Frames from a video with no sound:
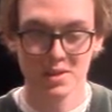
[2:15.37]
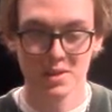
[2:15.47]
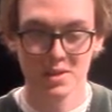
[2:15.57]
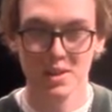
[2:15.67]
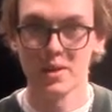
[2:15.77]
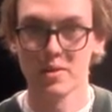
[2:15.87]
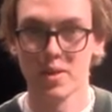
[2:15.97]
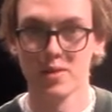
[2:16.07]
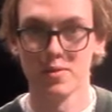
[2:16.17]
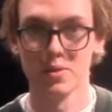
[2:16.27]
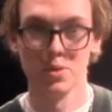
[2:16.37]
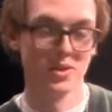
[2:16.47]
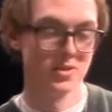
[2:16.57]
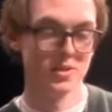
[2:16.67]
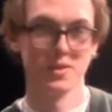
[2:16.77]
Not a great year for the
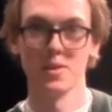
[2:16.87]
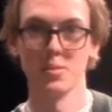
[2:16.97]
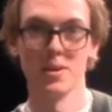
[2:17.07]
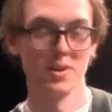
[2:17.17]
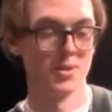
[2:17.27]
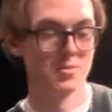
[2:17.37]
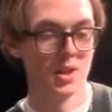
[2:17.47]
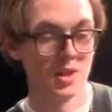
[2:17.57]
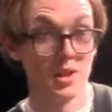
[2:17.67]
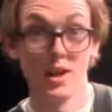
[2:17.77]
Beatles because they broke up.